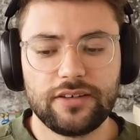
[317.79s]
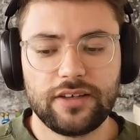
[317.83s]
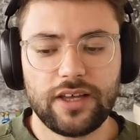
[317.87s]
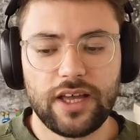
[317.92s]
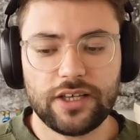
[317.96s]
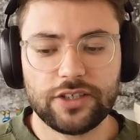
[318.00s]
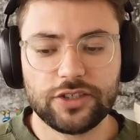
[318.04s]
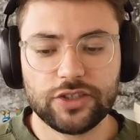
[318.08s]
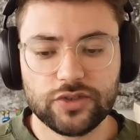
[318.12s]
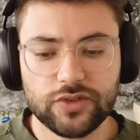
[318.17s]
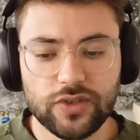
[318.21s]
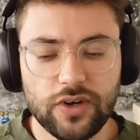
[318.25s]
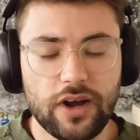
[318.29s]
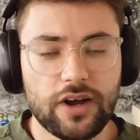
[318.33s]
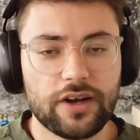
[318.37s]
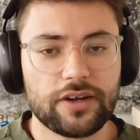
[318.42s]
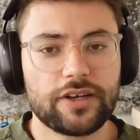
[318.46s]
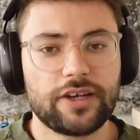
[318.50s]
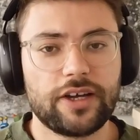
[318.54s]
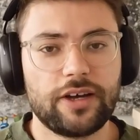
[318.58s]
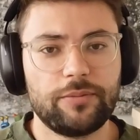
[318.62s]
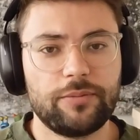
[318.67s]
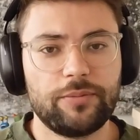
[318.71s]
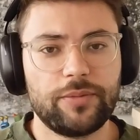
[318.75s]
a strong
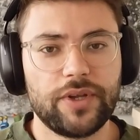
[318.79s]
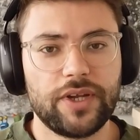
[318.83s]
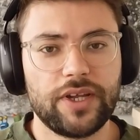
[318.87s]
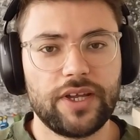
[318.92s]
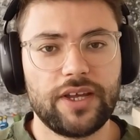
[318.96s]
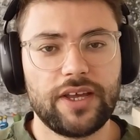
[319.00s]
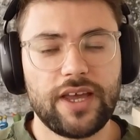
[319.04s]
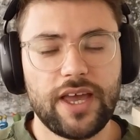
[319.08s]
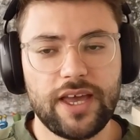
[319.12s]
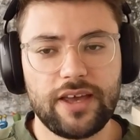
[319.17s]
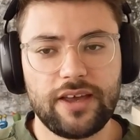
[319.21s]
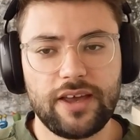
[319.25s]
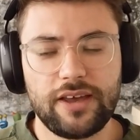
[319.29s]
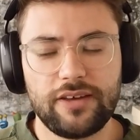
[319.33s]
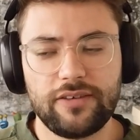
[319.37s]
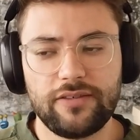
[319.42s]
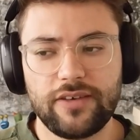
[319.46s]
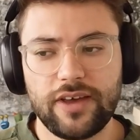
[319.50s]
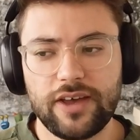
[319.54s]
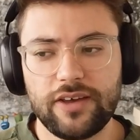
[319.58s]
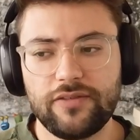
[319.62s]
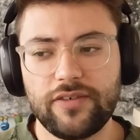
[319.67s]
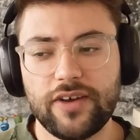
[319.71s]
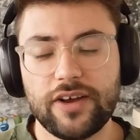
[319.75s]
company,
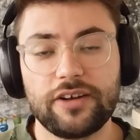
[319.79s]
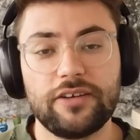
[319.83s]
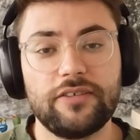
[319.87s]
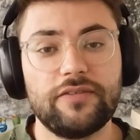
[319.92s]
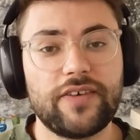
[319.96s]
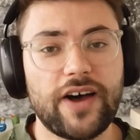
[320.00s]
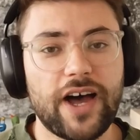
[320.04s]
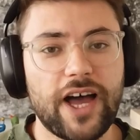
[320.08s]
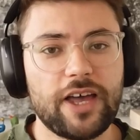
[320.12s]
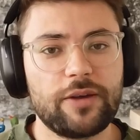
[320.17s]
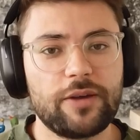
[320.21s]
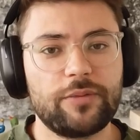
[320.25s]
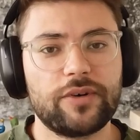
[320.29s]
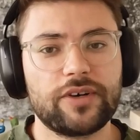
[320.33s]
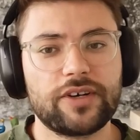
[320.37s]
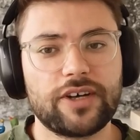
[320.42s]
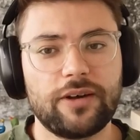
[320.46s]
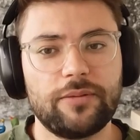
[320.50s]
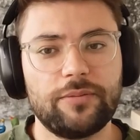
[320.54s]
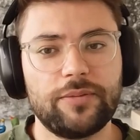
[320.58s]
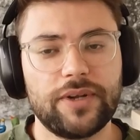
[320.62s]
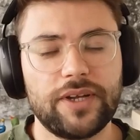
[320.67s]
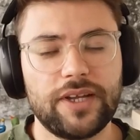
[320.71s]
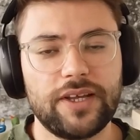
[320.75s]
a very viable
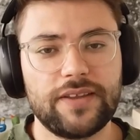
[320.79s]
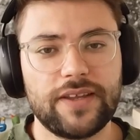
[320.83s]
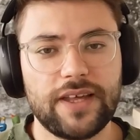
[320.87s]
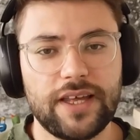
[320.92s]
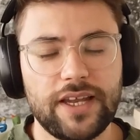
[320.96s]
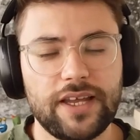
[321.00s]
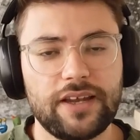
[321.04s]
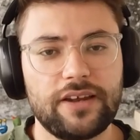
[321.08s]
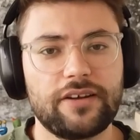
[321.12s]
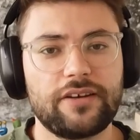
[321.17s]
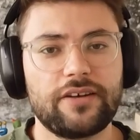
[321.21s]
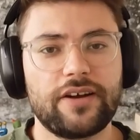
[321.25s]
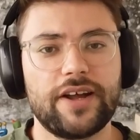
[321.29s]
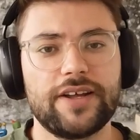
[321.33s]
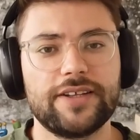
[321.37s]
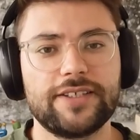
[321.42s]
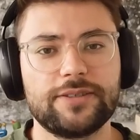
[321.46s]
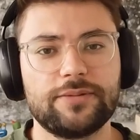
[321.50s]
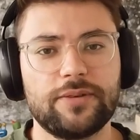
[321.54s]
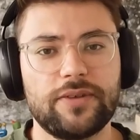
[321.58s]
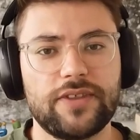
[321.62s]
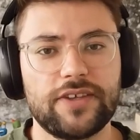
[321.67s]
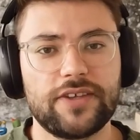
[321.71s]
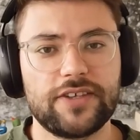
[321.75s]
company that integrates
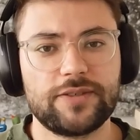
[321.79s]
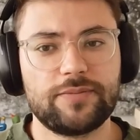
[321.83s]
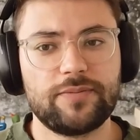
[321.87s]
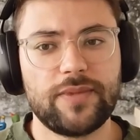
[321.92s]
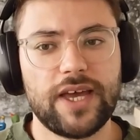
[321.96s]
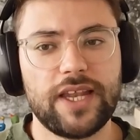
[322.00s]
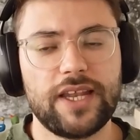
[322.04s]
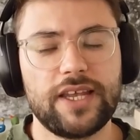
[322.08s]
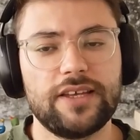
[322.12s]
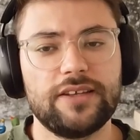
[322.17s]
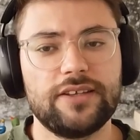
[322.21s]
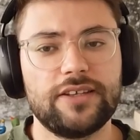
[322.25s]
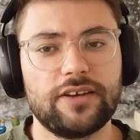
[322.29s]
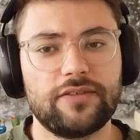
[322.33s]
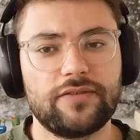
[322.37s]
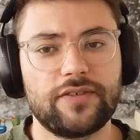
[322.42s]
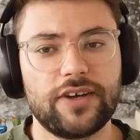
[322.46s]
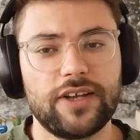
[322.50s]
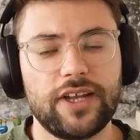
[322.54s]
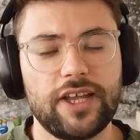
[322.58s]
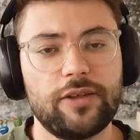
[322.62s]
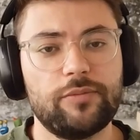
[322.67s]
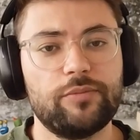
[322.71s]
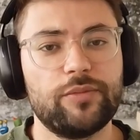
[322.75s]
with as many
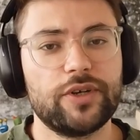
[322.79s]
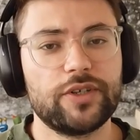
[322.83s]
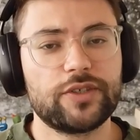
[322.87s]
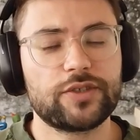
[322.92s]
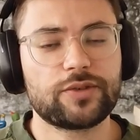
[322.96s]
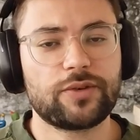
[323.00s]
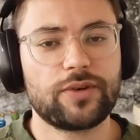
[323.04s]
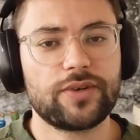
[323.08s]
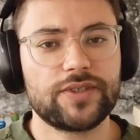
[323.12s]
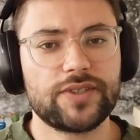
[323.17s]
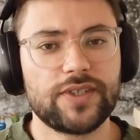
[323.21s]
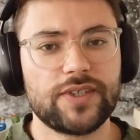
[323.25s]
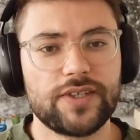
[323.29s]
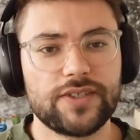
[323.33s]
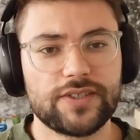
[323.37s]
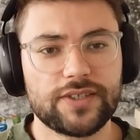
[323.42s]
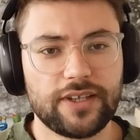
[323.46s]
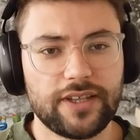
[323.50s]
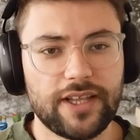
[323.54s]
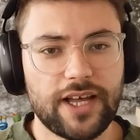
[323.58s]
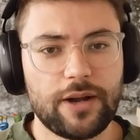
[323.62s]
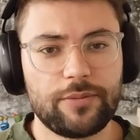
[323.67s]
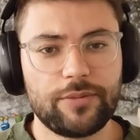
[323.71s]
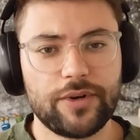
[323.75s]
different input sources,
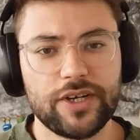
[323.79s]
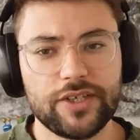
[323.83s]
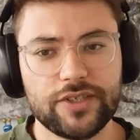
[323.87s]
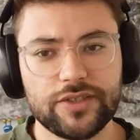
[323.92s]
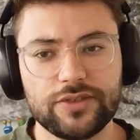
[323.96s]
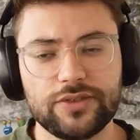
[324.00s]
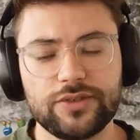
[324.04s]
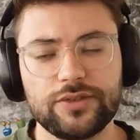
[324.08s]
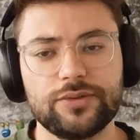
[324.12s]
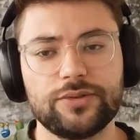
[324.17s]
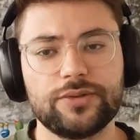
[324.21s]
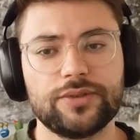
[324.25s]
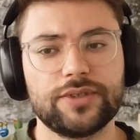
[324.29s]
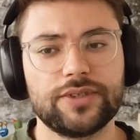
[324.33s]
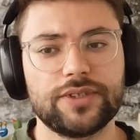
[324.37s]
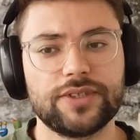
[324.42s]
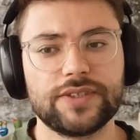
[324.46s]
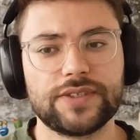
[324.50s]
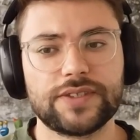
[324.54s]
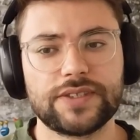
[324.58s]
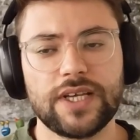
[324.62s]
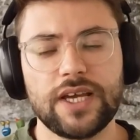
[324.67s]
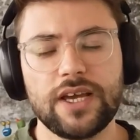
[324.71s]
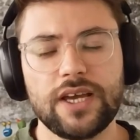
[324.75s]
collaboration
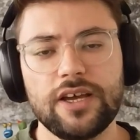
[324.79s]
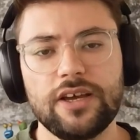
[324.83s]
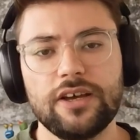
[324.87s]
tools,